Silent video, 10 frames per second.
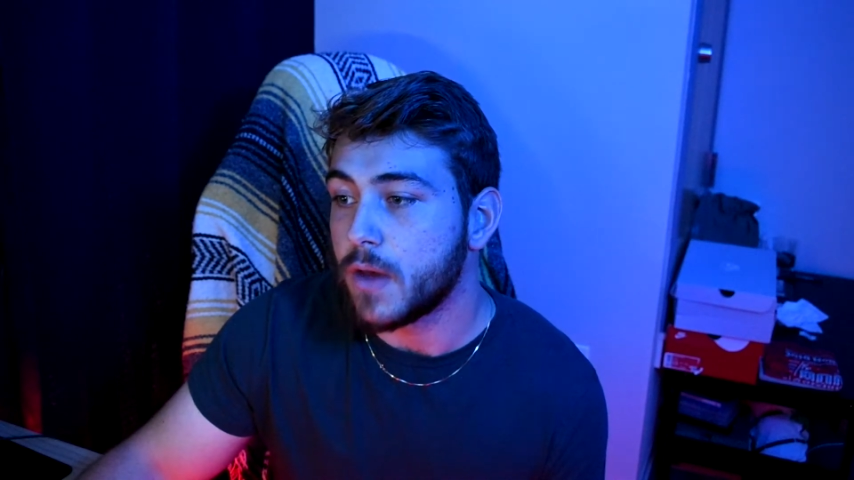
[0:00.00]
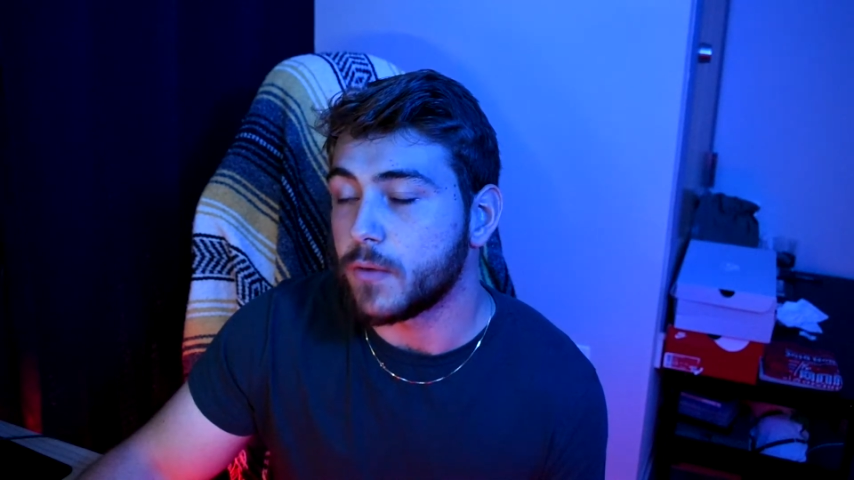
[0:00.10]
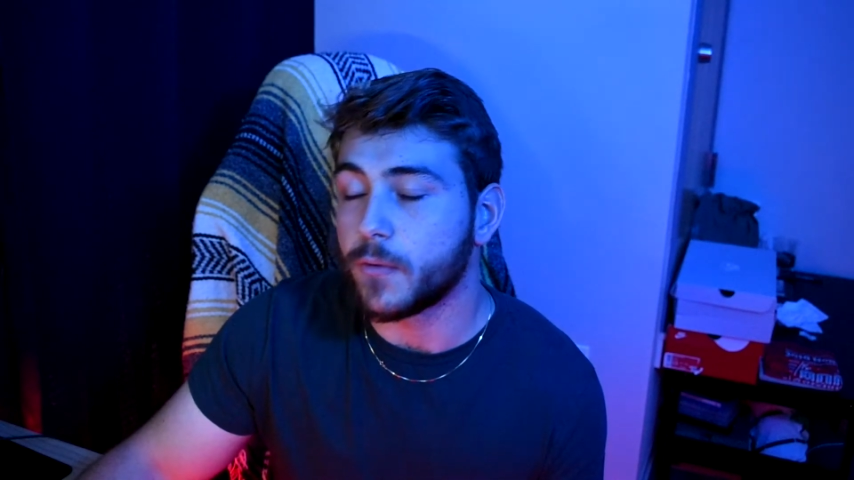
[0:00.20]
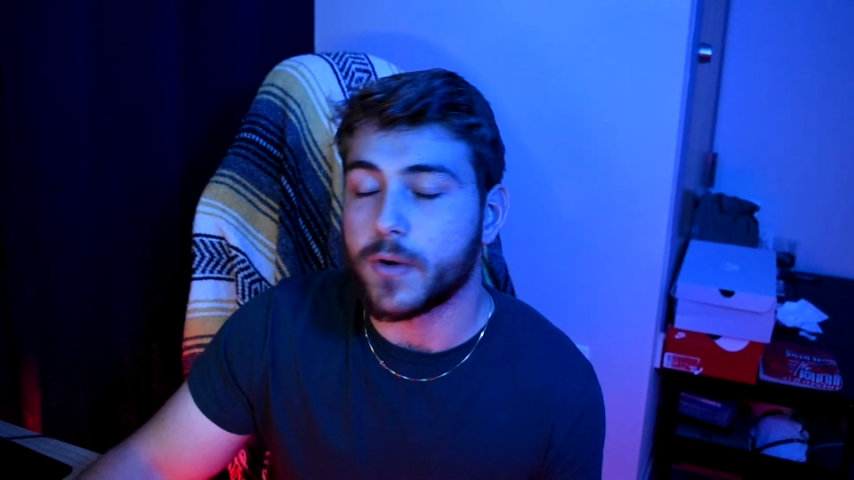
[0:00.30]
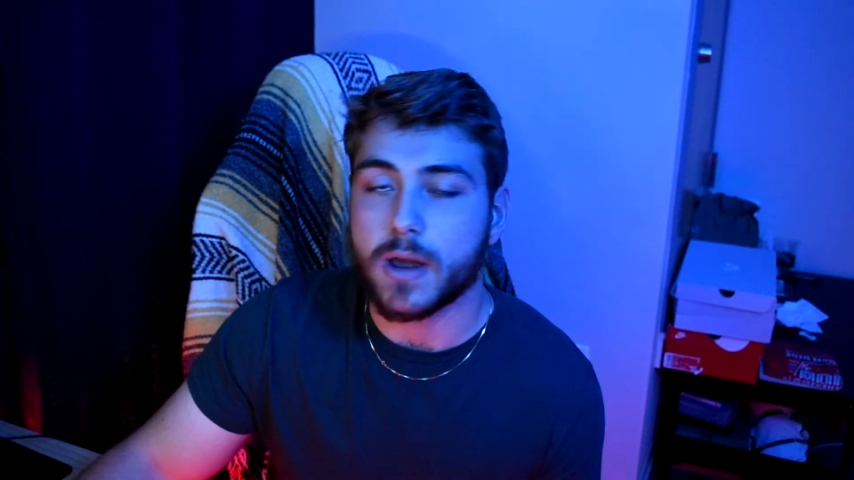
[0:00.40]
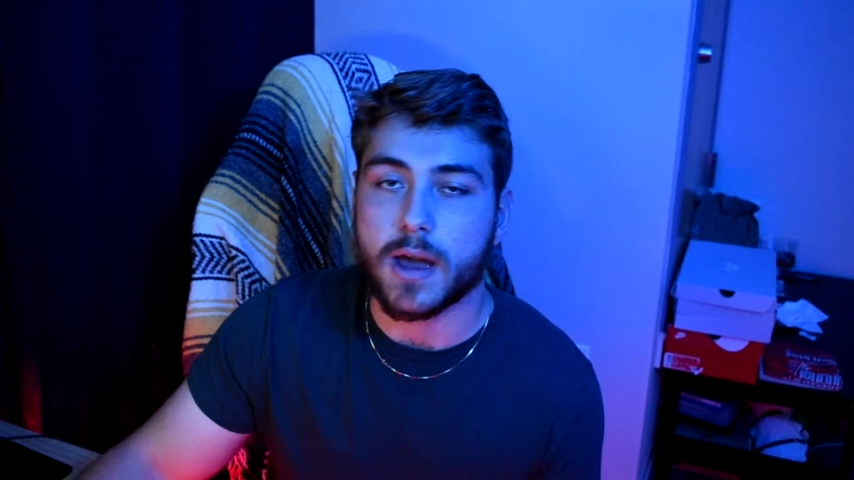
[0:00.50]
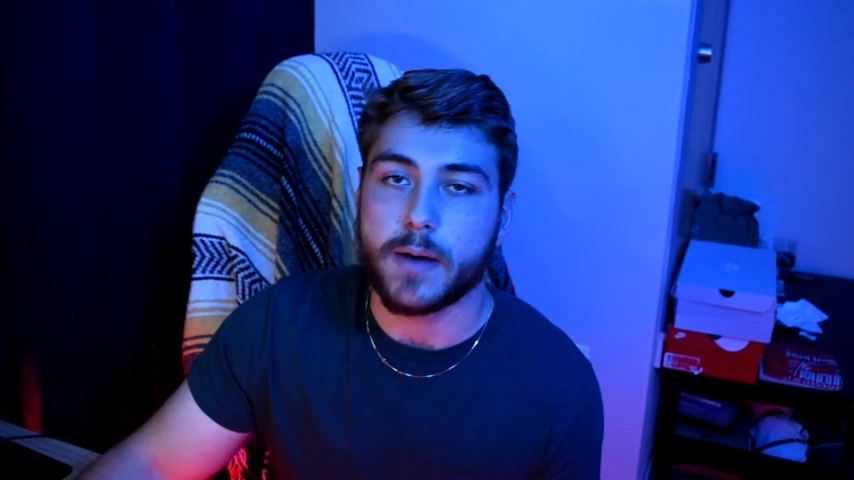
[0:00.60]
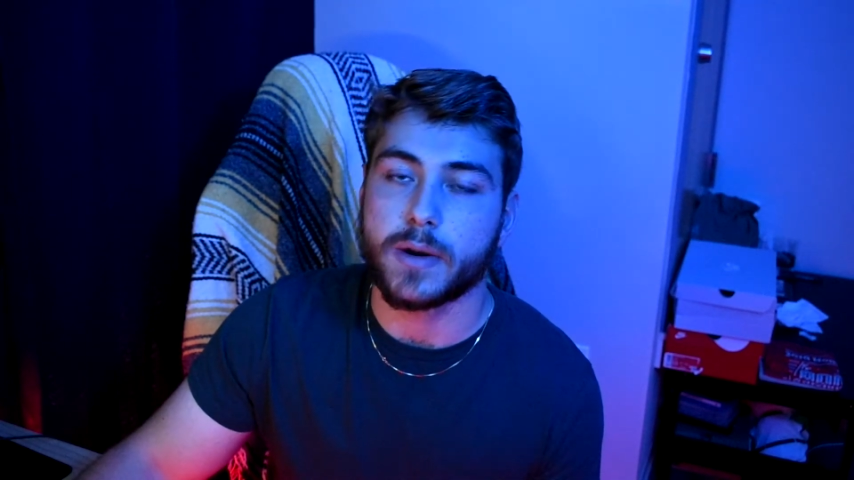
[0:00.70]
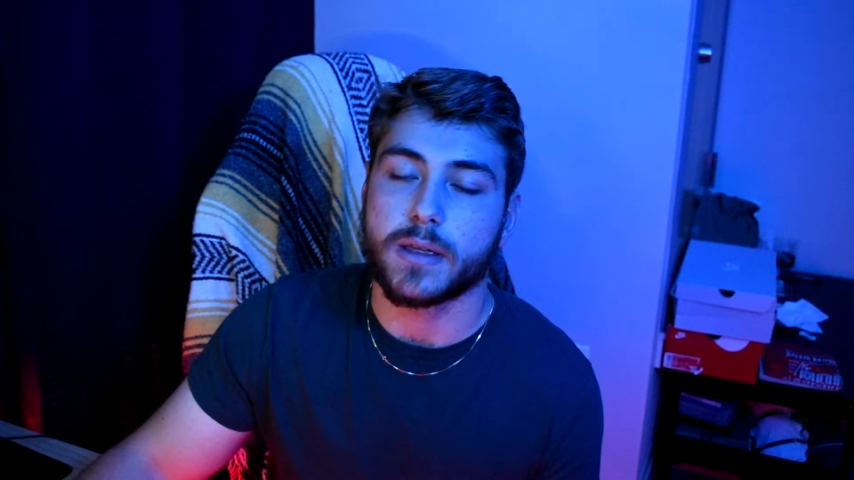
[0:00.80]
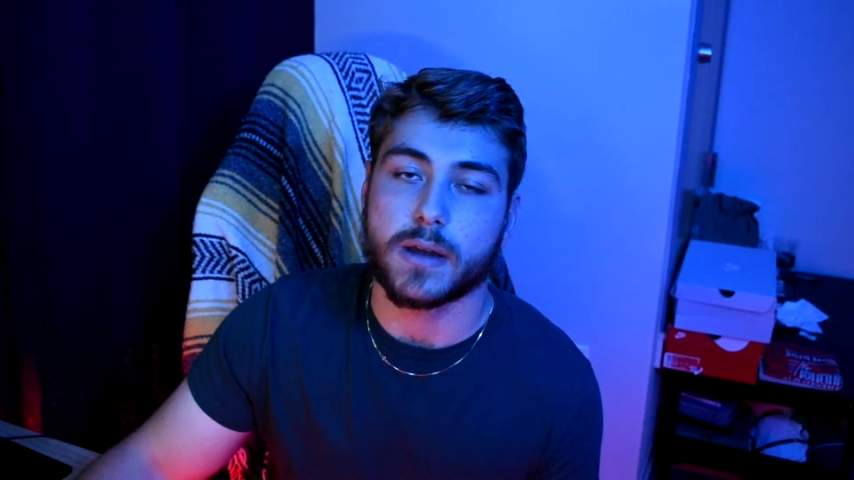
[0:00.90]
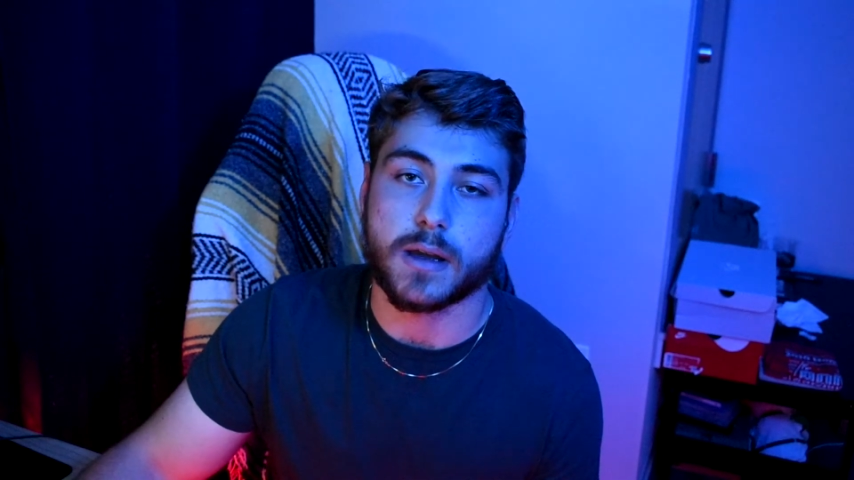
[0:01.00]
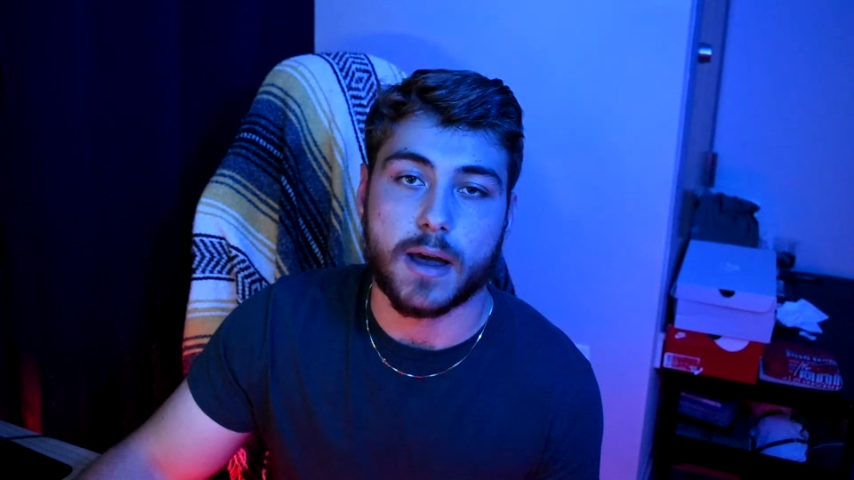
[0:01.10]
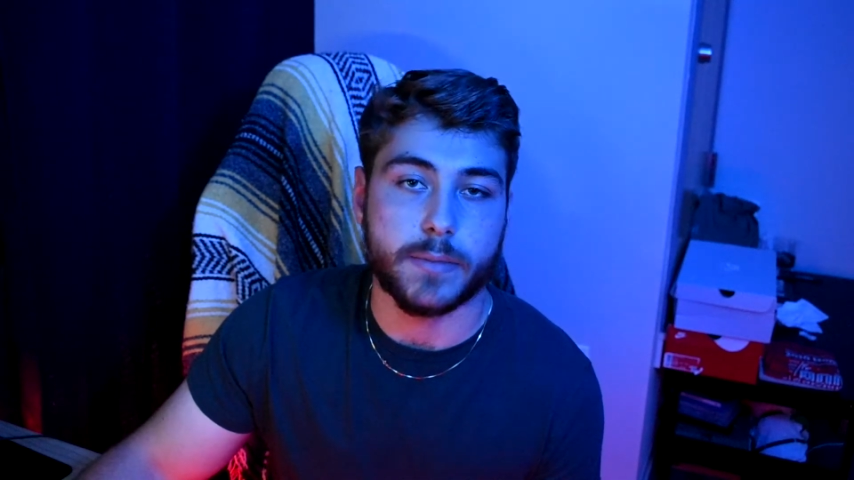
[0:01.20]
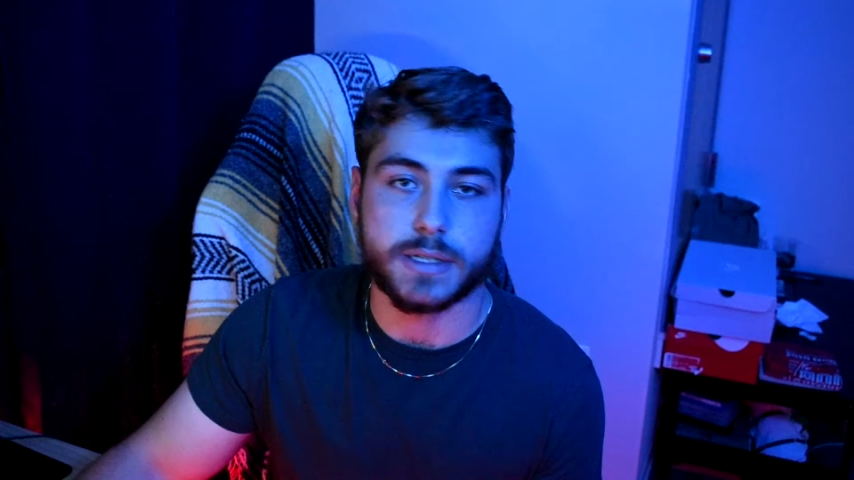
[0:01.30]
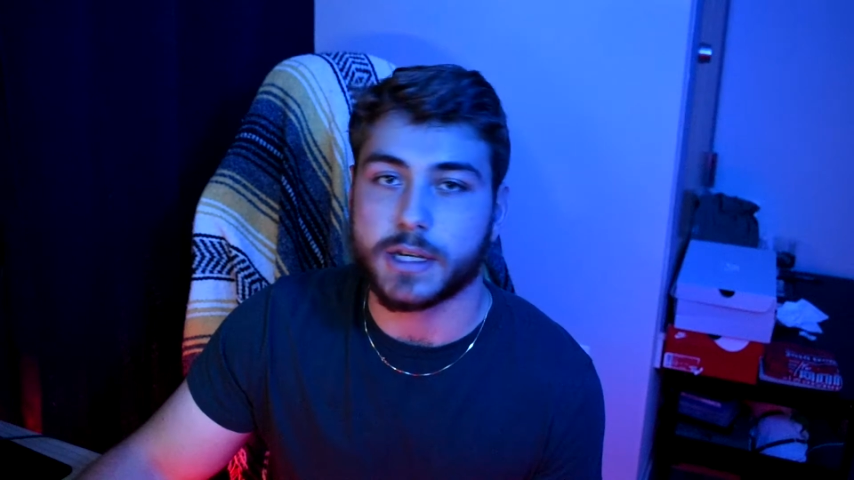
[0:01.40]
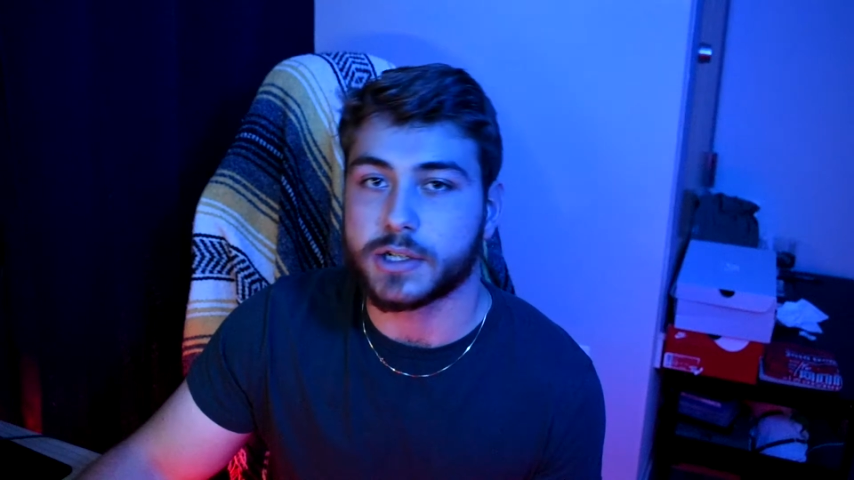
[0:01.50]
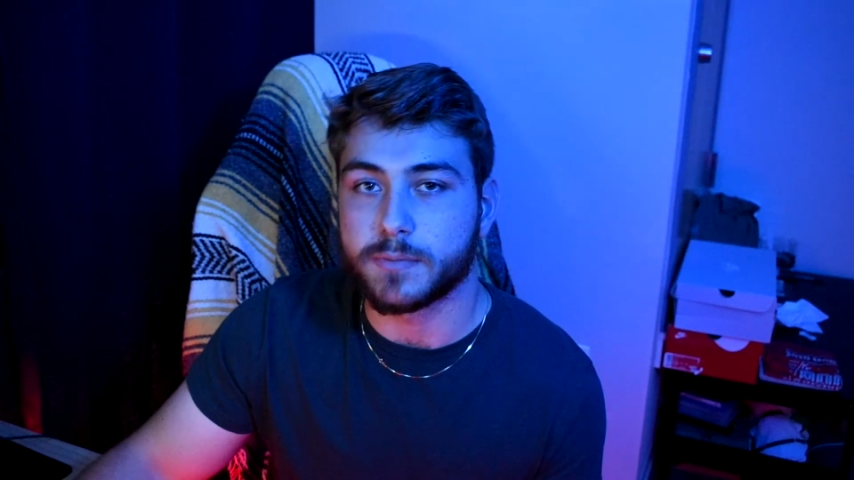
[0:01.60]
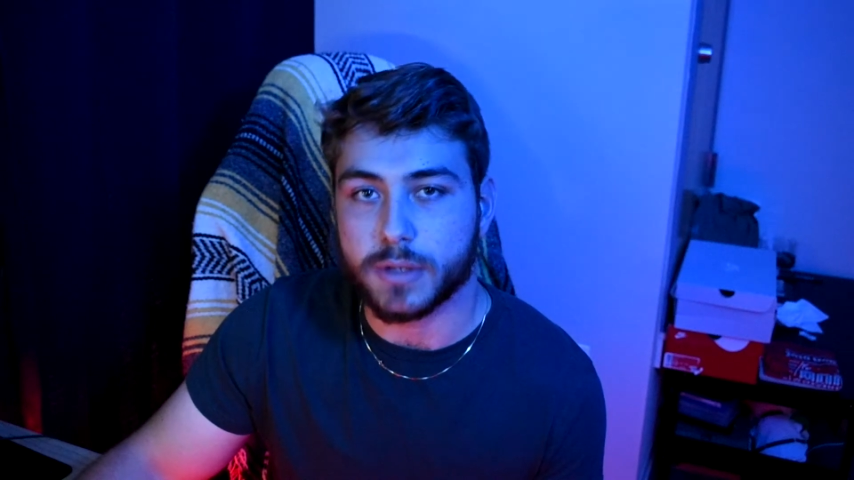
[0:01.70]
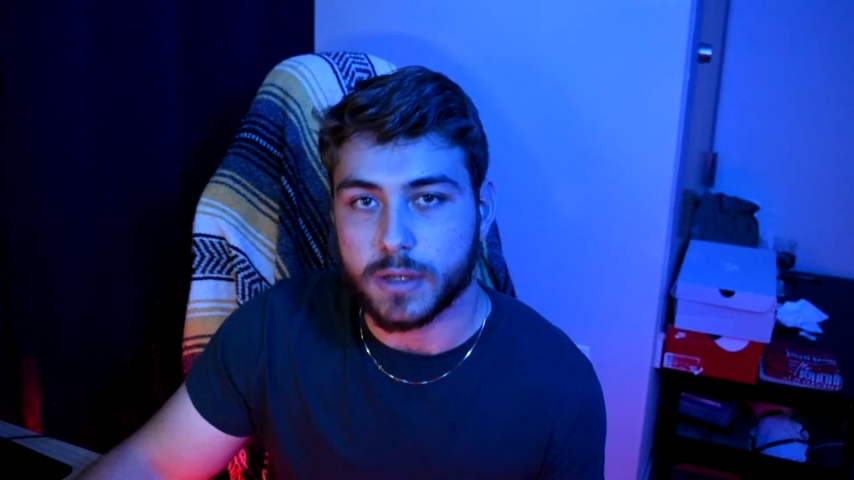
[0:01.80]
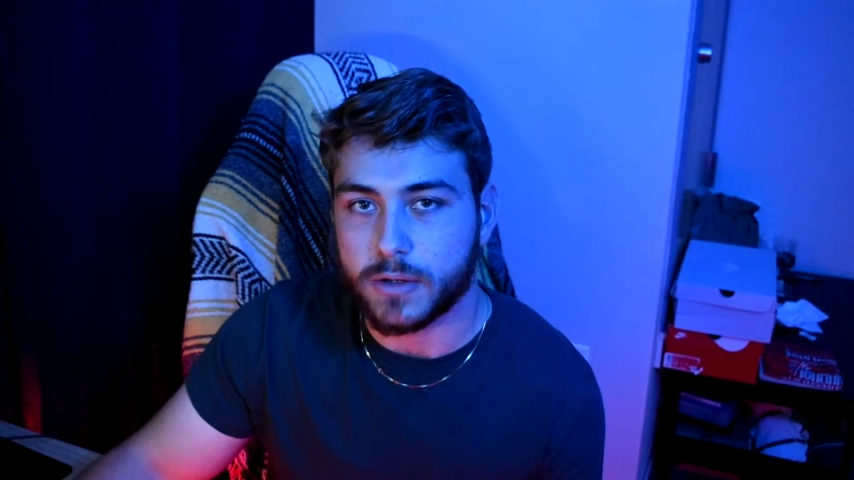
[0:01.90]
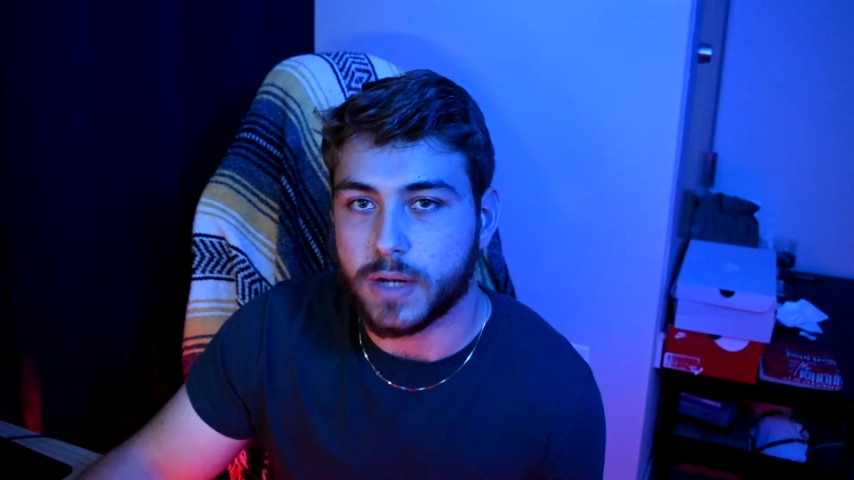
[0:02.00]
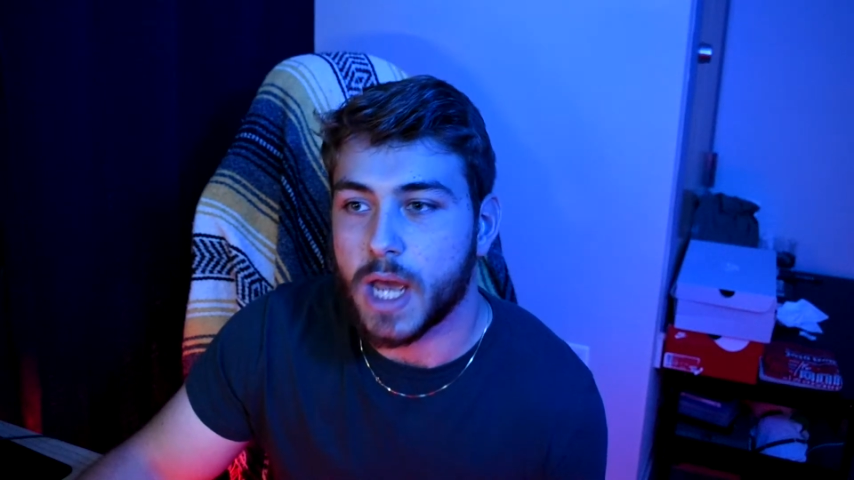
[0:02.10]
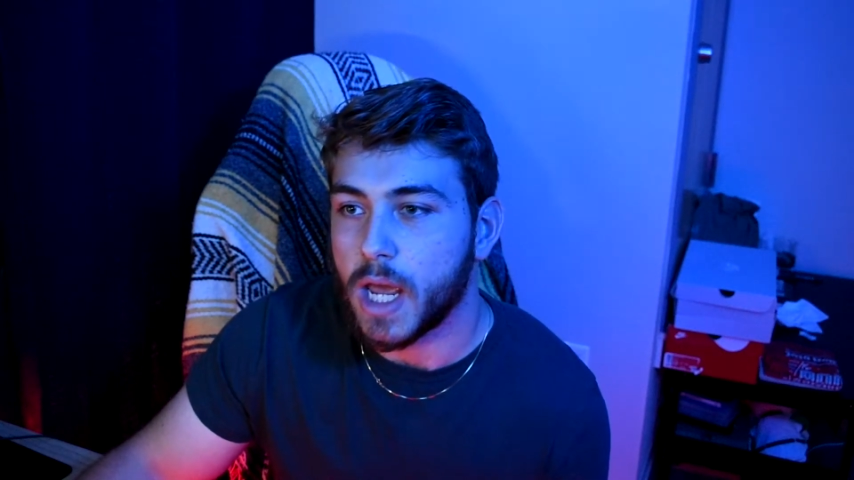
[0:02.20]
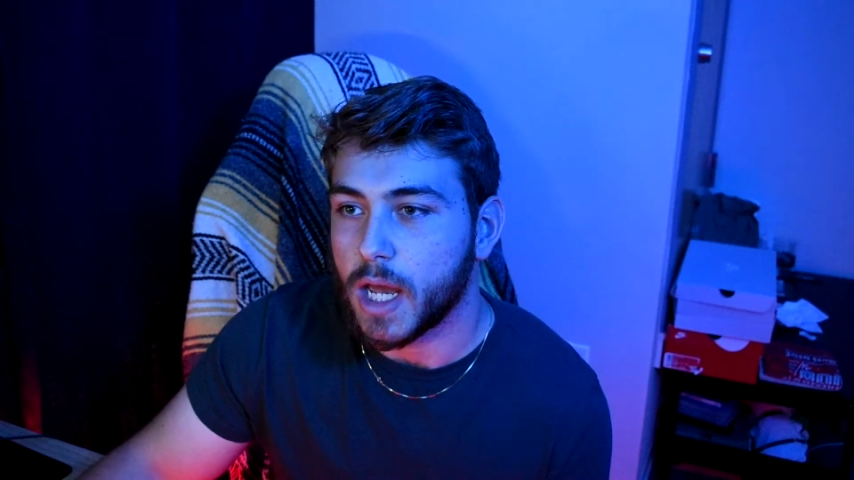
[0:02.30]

feel free to comment in the comment section below.